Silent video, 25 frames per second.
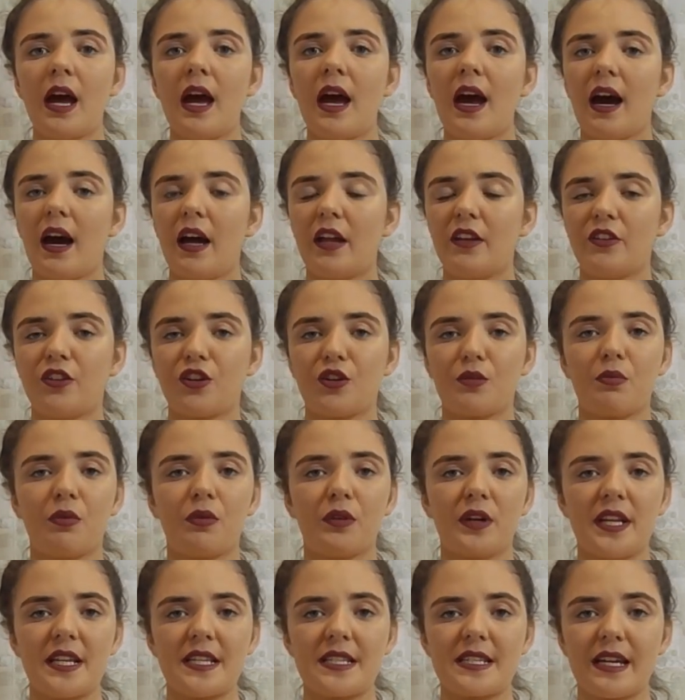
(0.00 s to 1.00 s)
and your
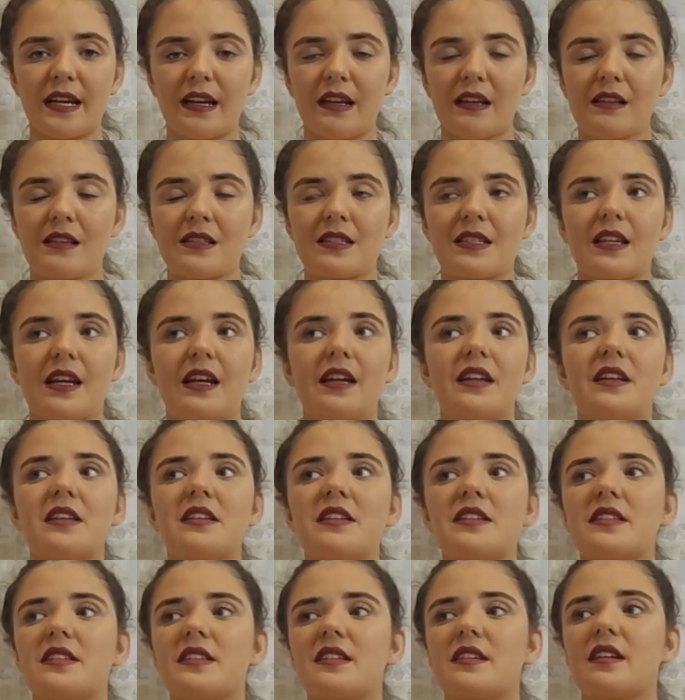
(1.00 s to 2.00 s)
ponytails and
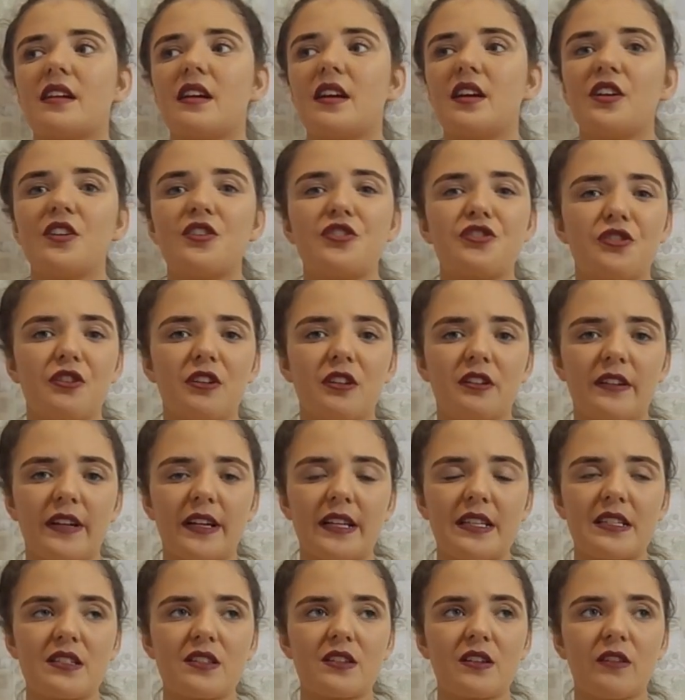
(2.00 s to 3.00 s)
jewellery and
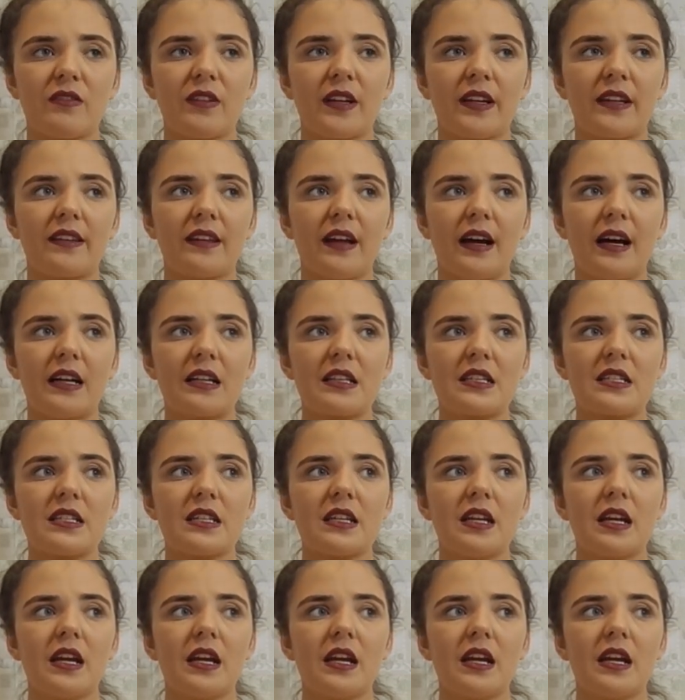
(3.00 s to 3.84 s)
stuff like that.